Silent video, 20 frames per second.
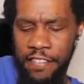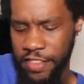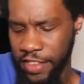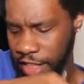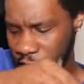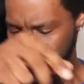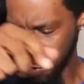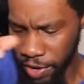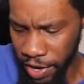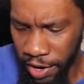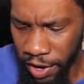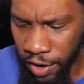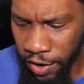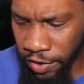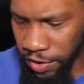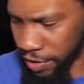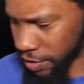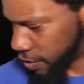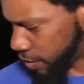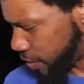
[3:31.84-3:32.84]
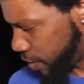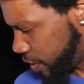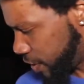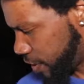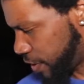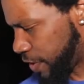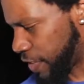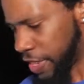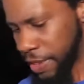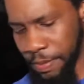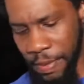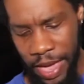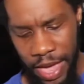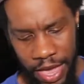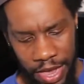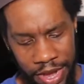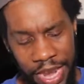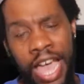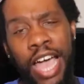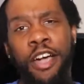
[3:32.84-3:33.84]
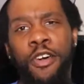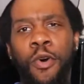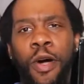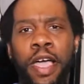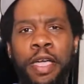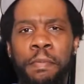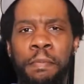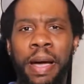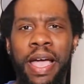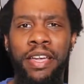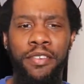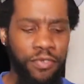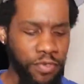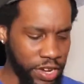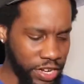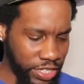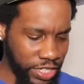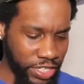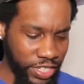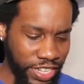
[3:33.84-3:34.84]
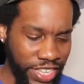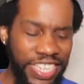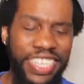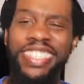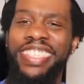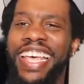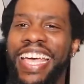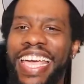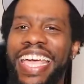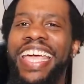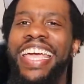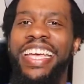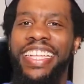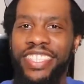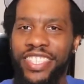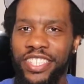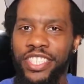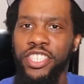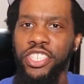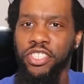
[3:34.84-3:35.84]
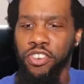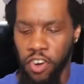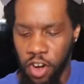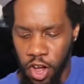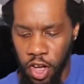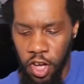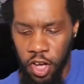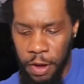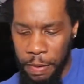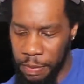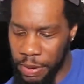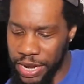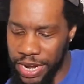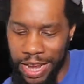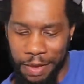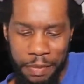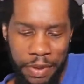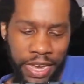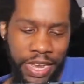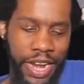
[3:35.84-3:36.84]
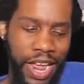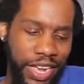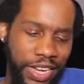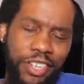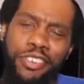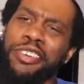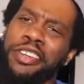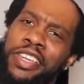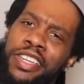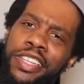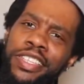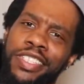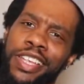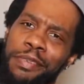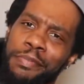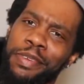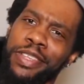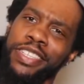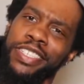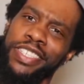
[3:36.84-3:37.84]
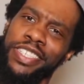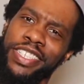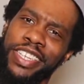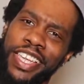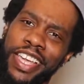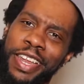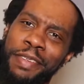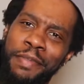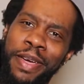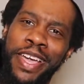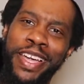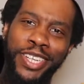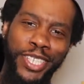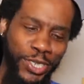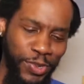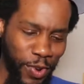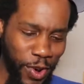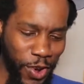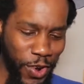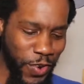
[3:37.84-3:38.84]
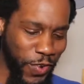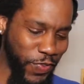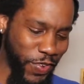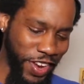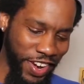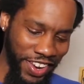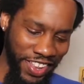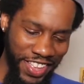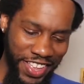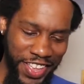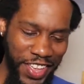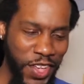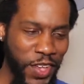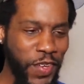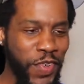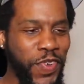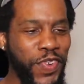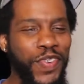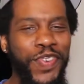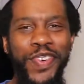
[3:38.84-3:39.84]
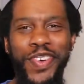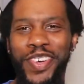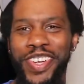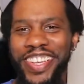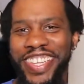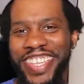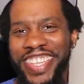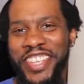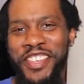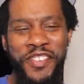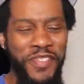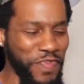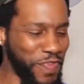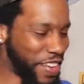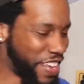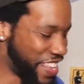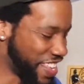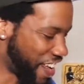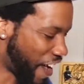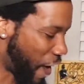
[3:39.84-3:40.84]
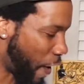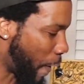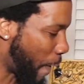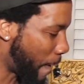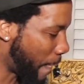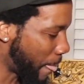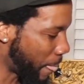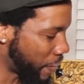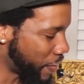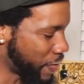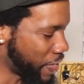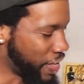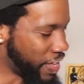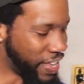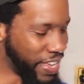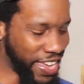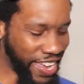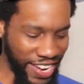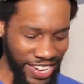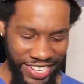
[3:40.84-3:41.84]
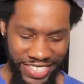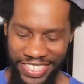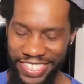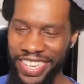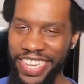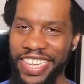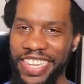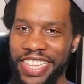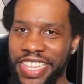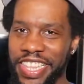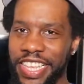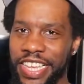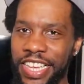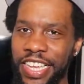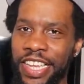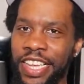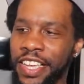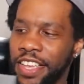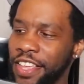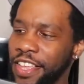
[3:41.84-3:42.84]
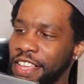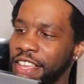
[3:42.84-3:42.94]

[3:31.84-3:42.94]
There we go. Man, not quite Mike Rich, these hands strong, but I mean, I can do a little, some little skinny man swole too. But y'all, it is in the